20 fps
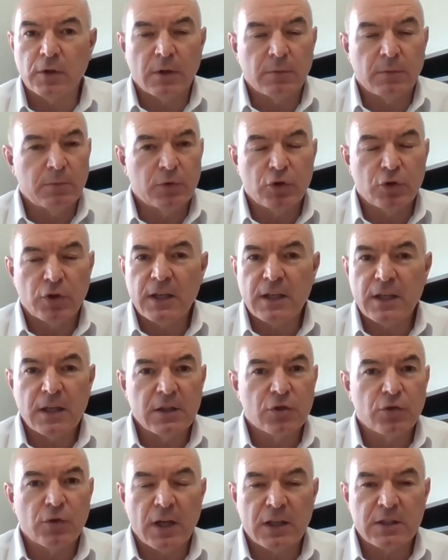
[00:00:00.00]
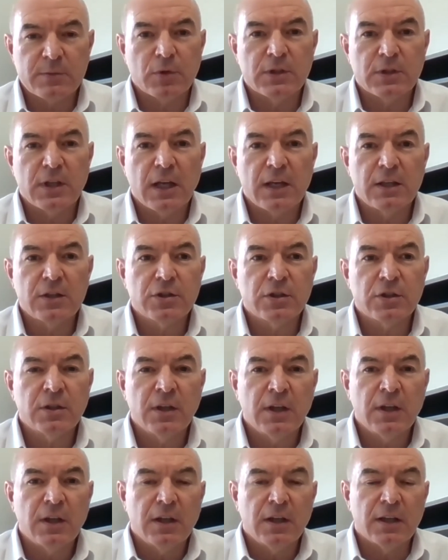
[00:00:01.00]
taking transportation,
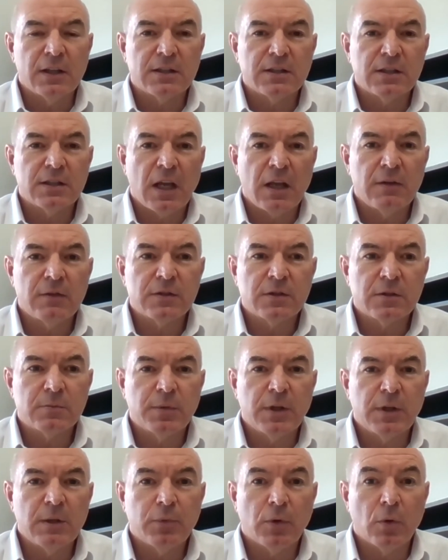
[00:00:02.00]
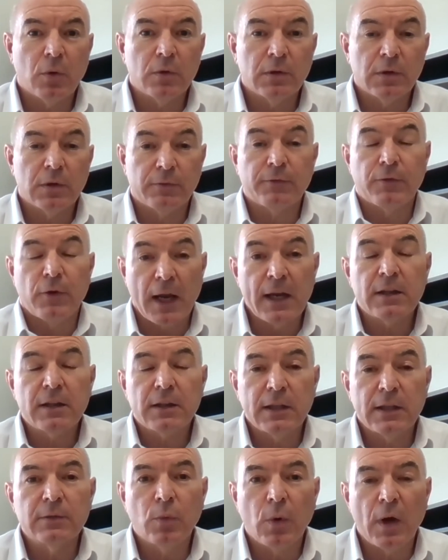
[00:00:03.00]
it saves people,
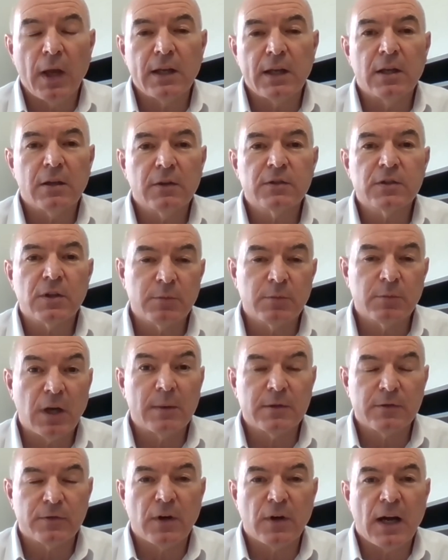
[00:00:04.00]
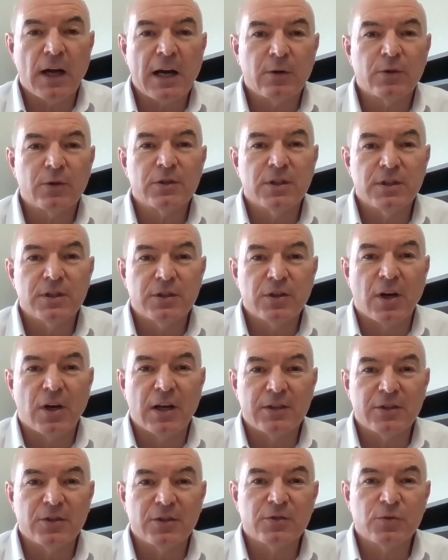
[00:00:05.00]
frankly, waiting sometimes for hours in
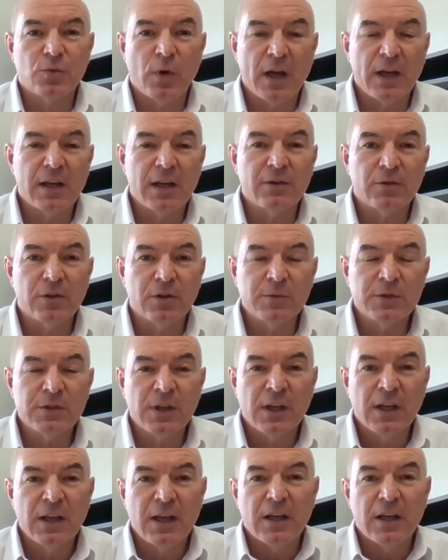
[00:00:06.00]
doctors' waiting rooms.